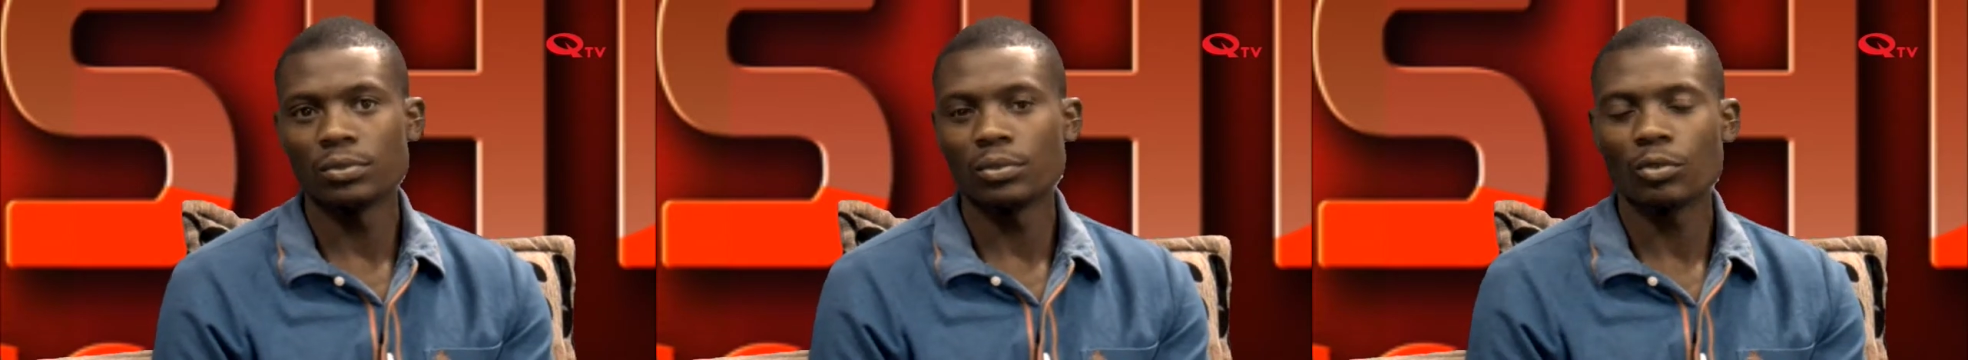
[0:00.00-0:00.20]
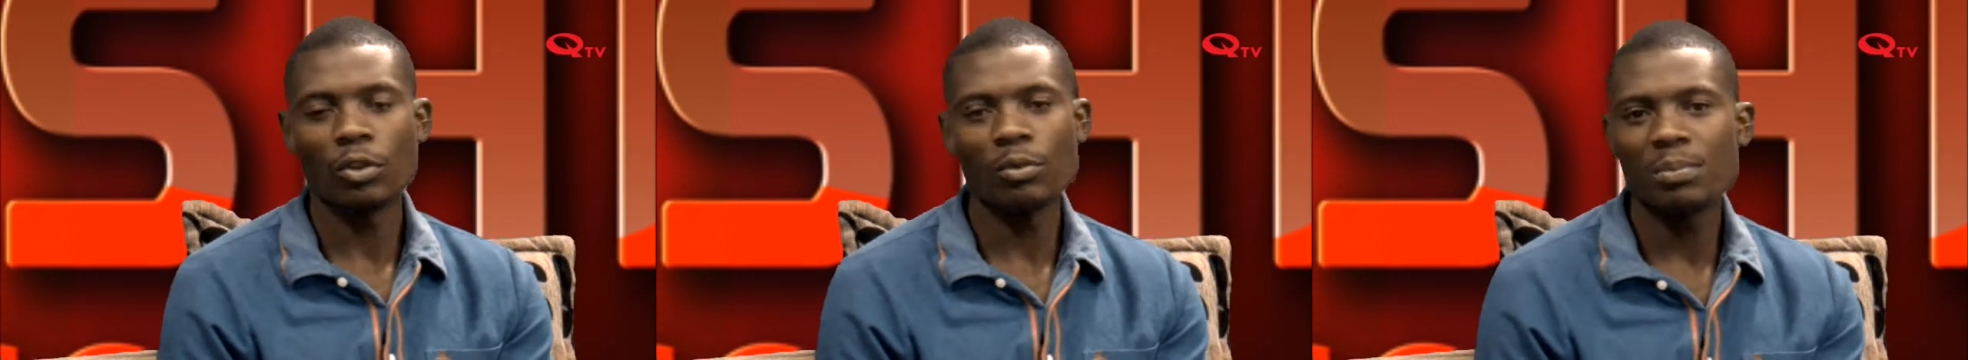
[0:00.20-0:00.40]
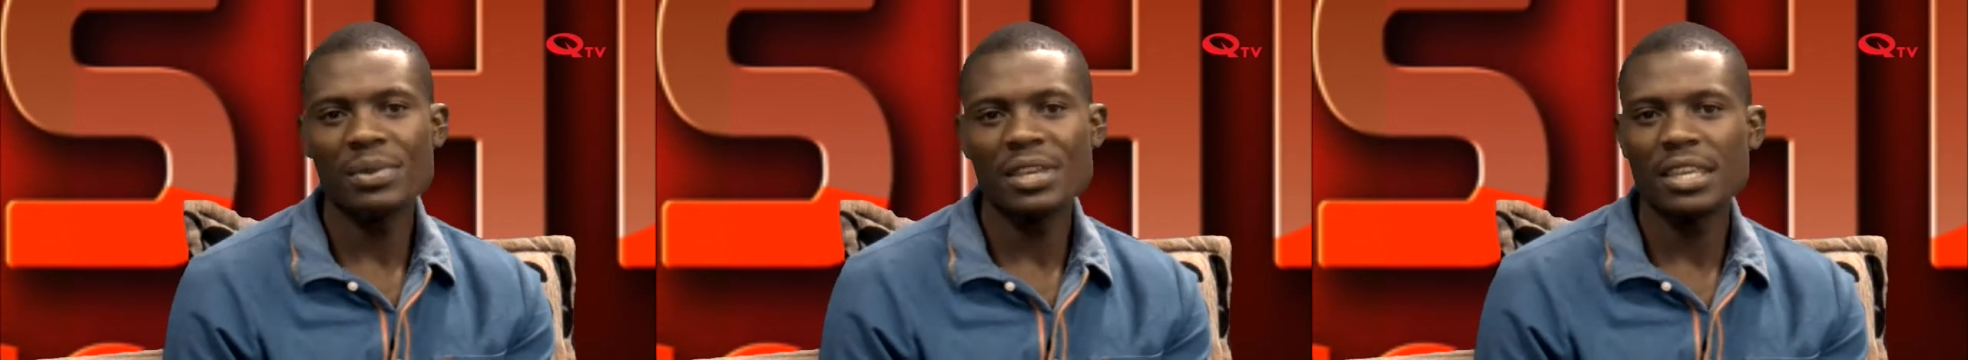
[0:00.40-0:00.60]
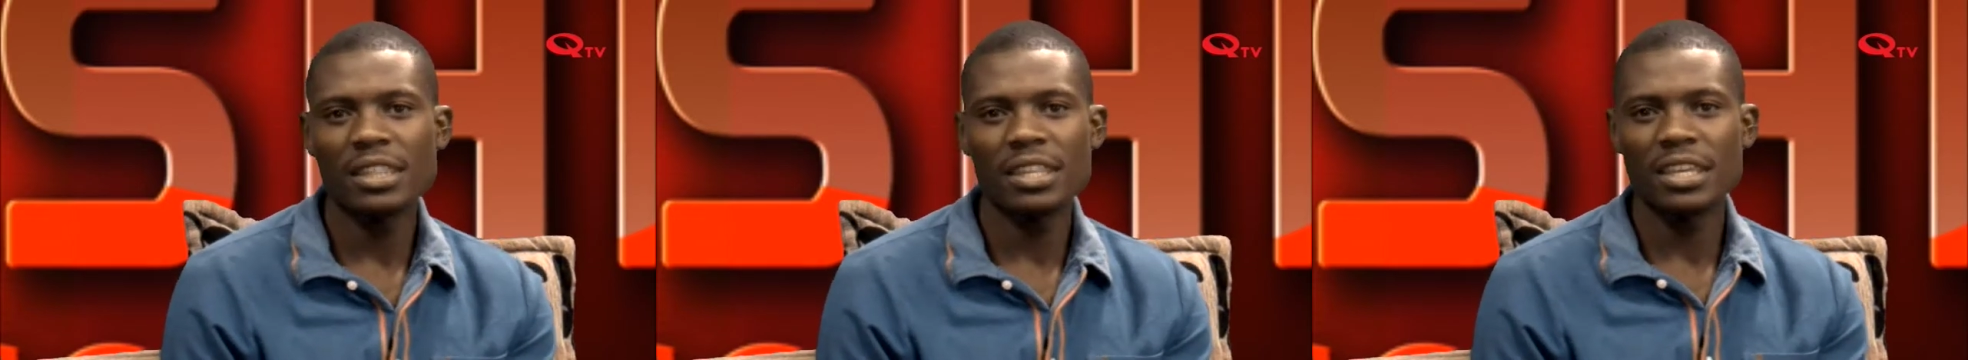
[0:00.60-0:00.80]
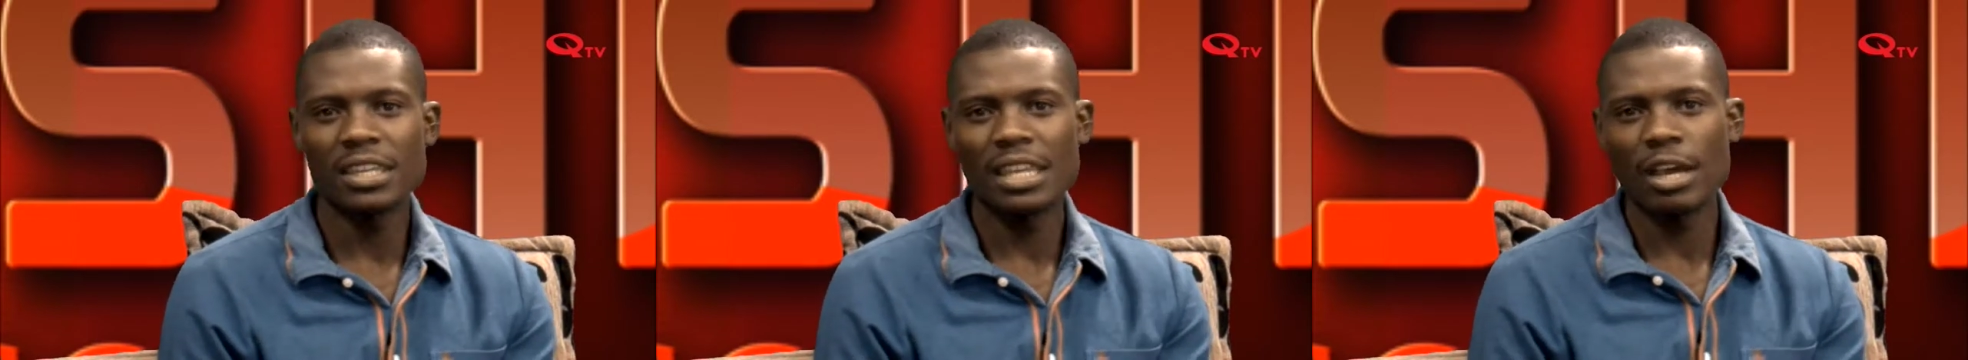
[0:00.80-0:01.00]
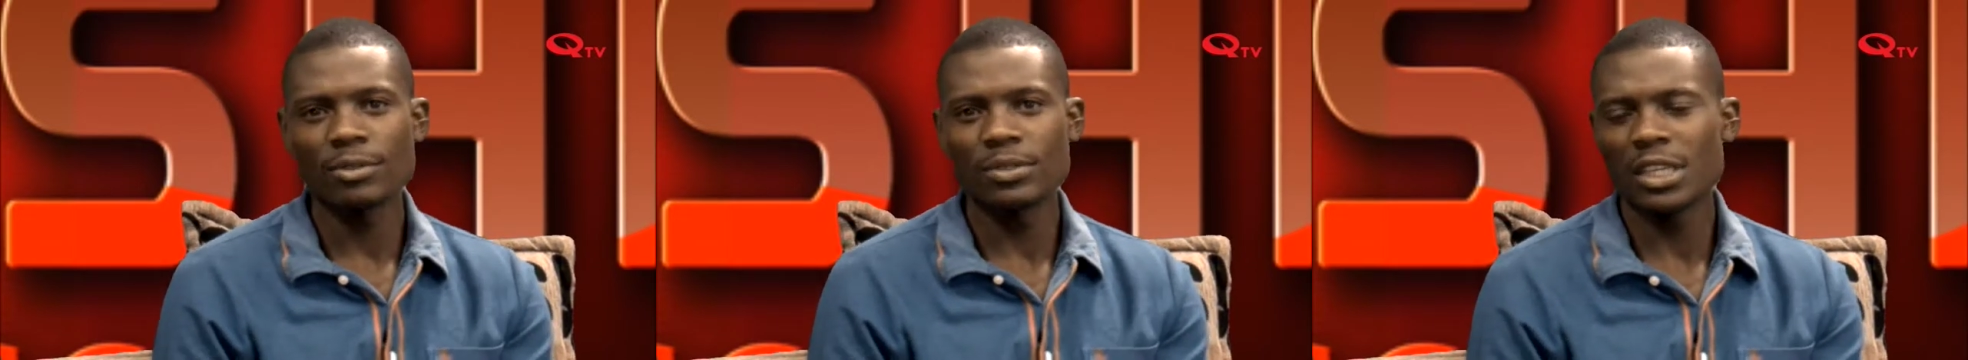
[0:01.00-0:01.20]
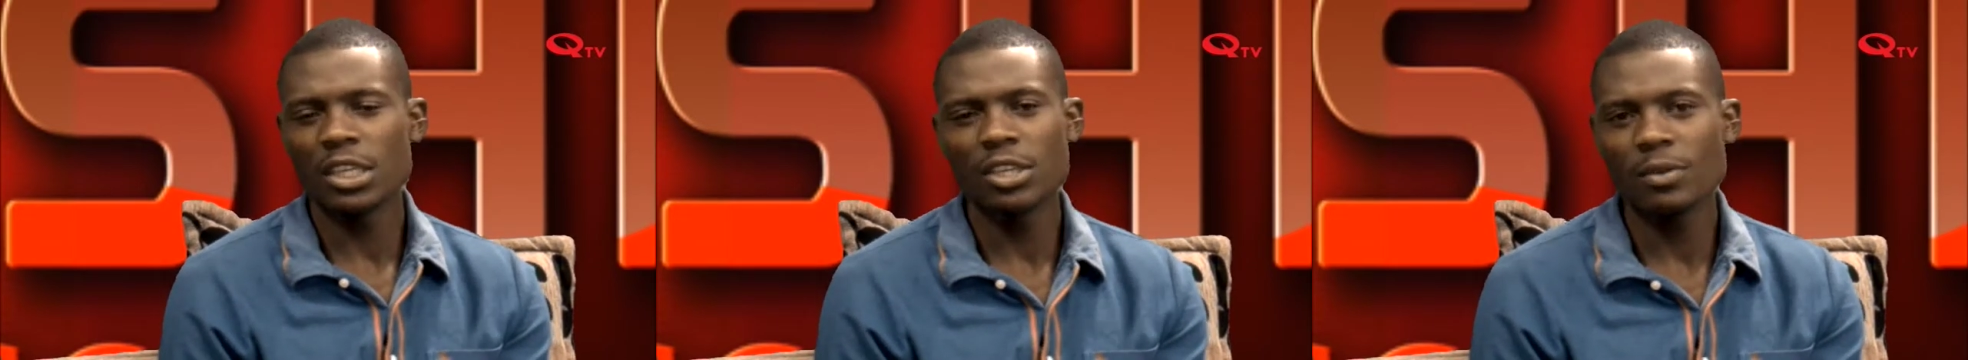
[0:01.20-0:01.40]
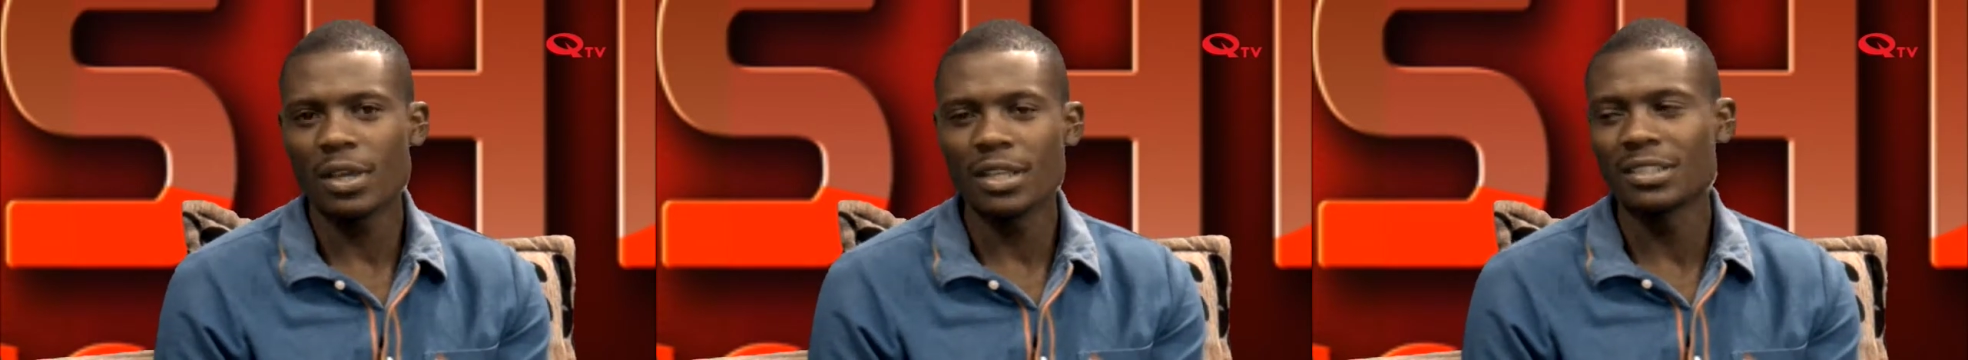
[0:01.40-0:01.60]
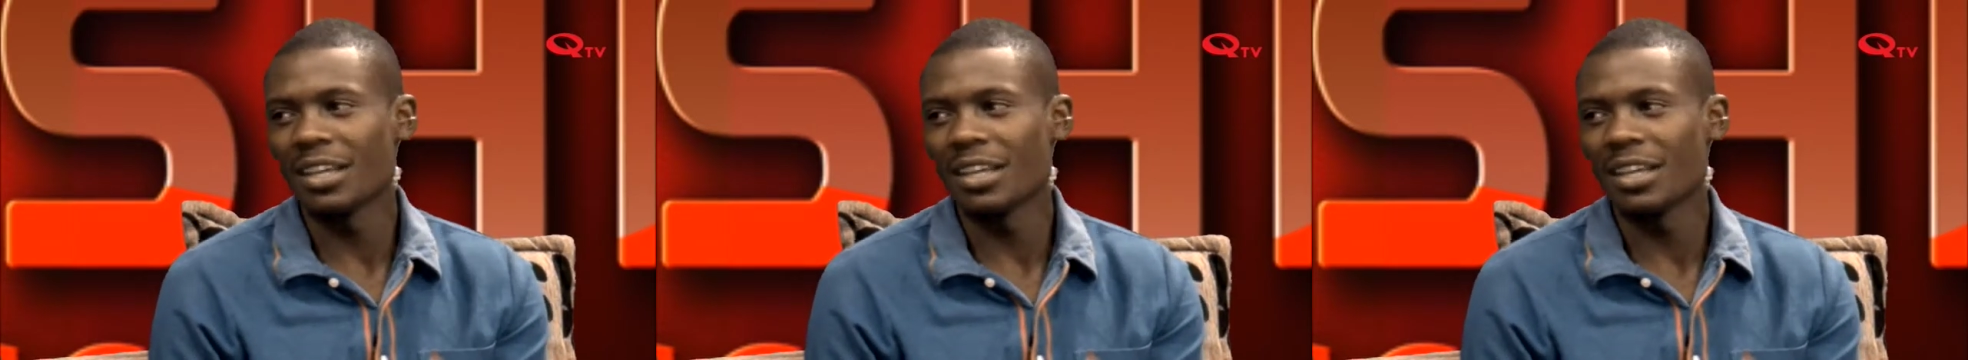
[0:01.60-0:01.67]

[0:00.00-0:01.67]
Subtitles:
rob me, then I'll take you as